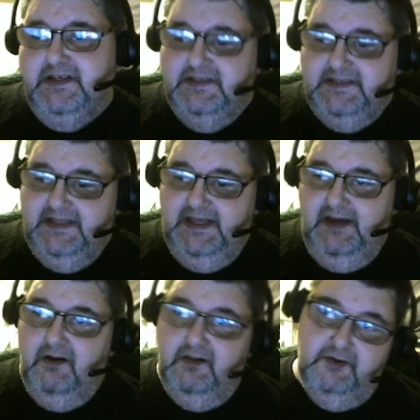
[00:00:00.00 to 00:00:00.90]
because they
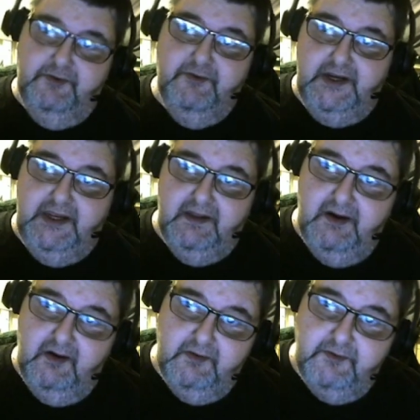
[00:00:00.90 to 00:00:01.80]
are a little tricky.
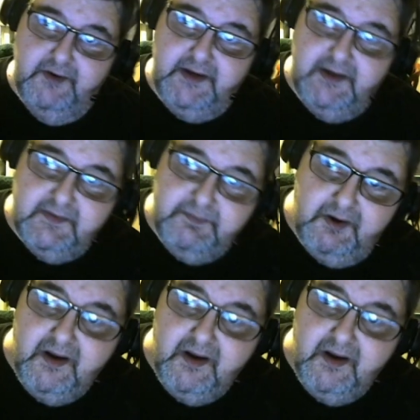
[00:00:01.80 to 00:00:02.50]
They are the trickiest part,